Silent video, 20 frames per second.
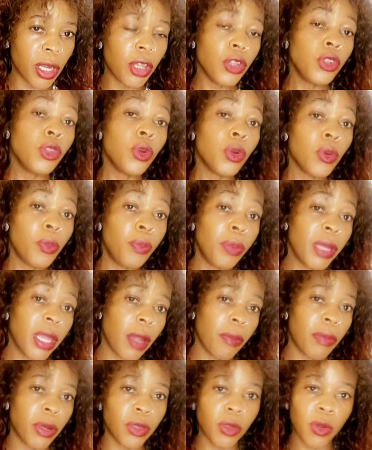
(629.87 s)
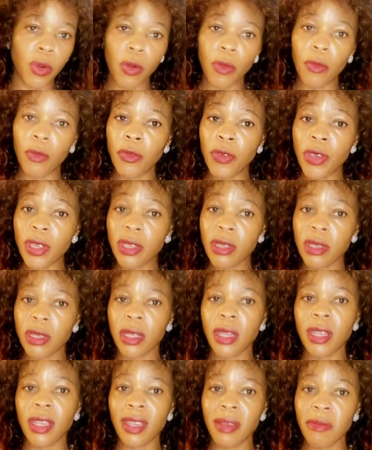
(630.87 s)
you'll be able to convince
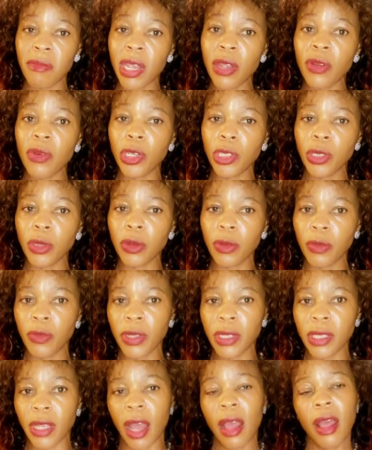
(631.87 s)
the immigration officer